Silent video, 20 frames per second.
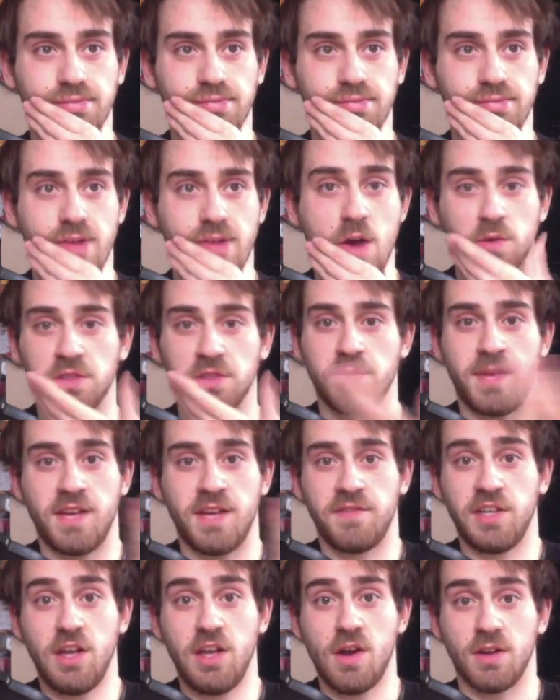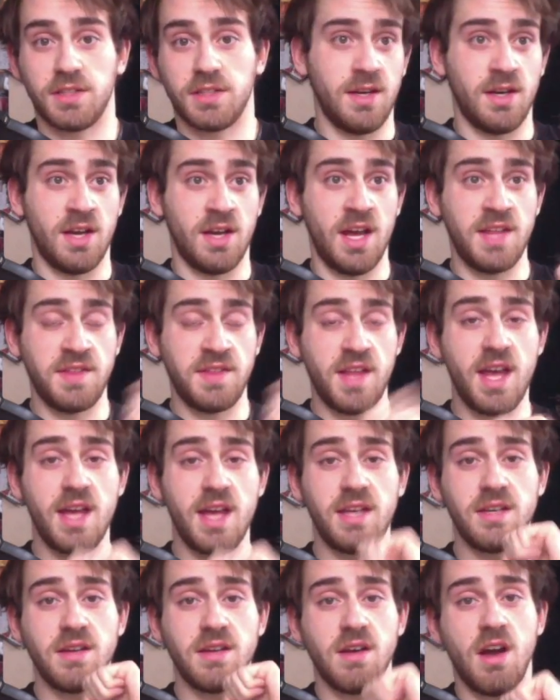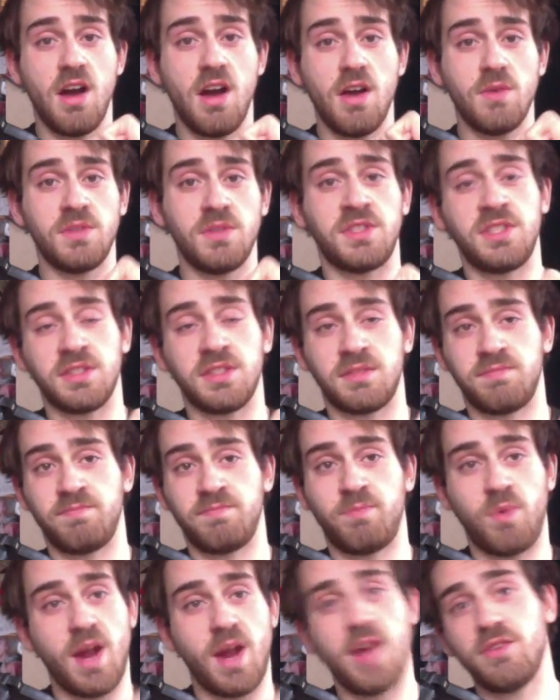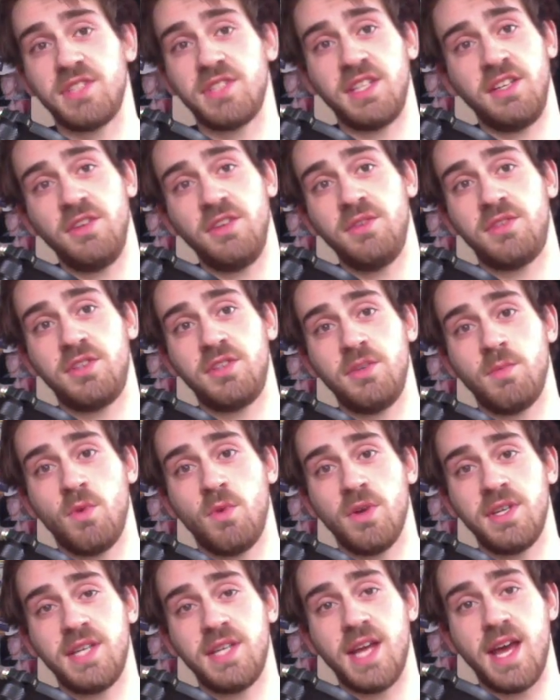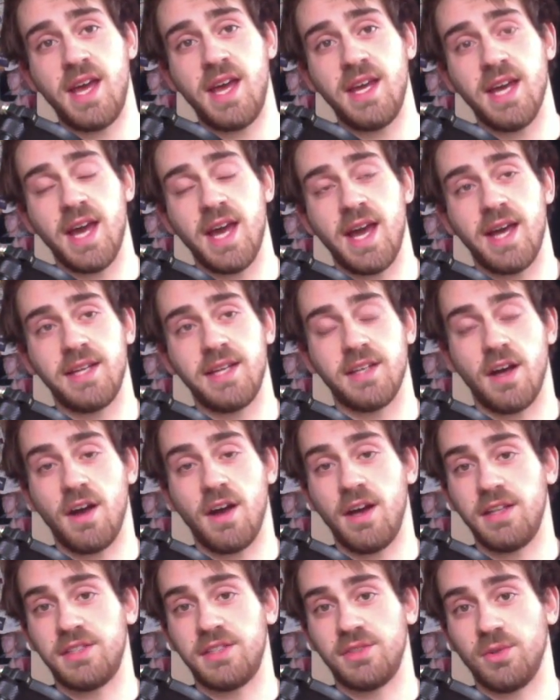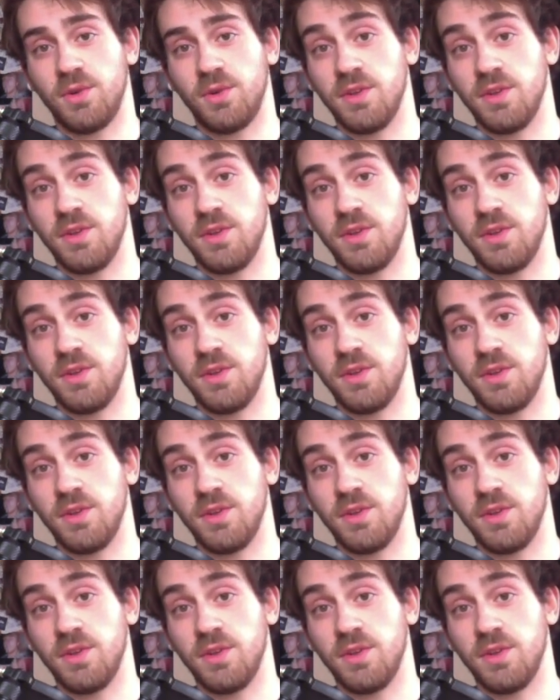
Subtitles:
I was a bit of a loss. And then I was just browsing YouTube one day and I saw